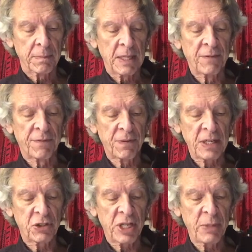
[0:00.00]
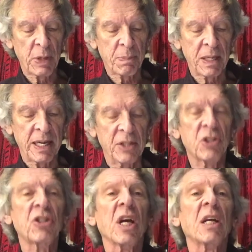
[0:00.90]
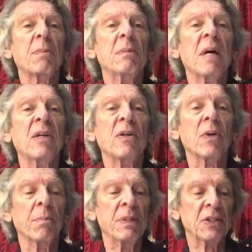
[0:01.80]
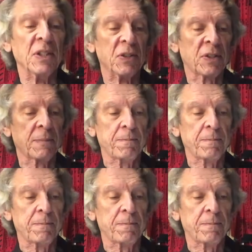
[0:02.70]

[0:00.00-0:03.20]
In French, he replied, "Shut up and mind your own business."